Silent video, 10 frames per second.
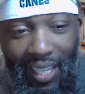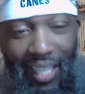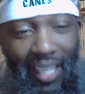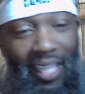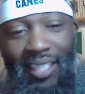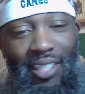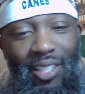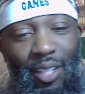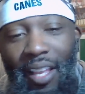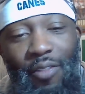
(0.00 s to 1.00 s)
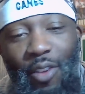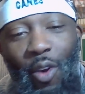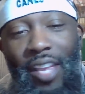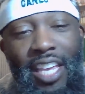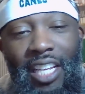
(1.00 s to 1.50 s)
And so if you
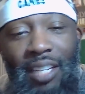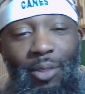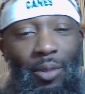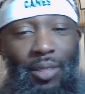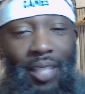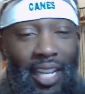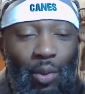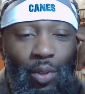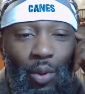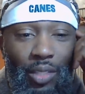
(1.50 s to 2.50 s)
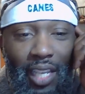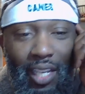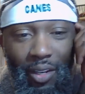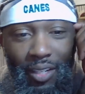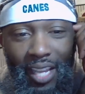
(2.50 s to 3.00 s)
don't eat them, you know what I'm saying? They know you're gonna
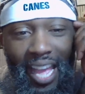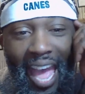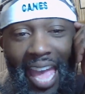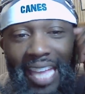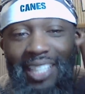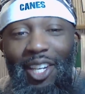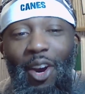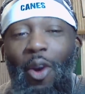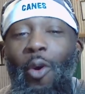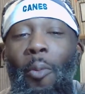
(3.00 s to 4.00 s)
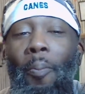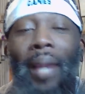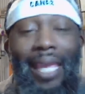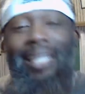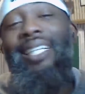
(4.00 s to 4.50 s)
tell. I ate the whole
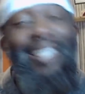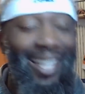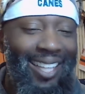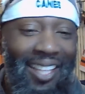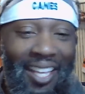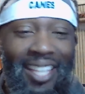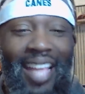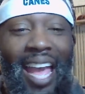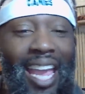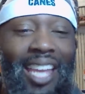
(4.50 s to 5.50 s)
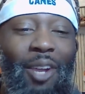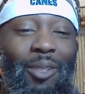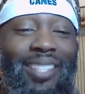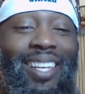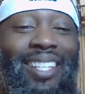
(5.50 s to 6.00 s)
plate. I ain't no
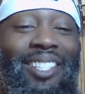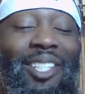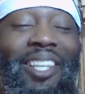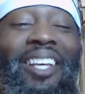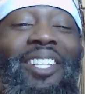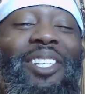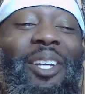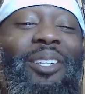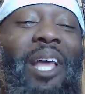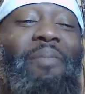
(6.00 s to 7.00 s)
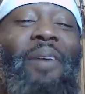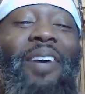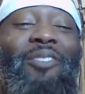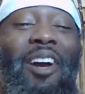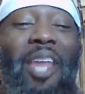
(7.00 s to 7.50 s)
snitch. Soon as that
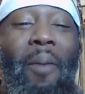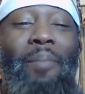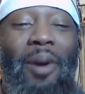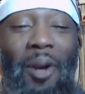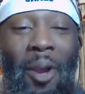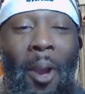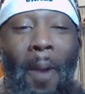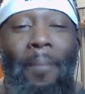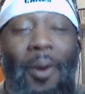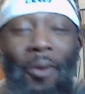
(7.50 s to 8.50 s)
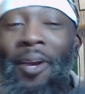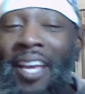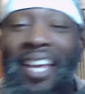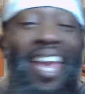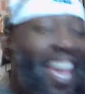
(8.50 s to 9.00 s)
mother dropped that book, boom,
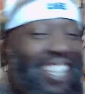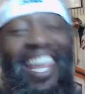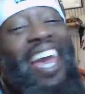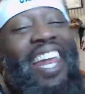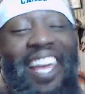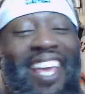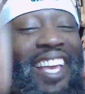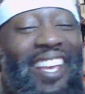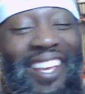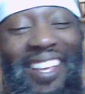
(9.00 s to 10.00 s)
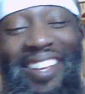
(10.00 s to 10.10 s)
he did it.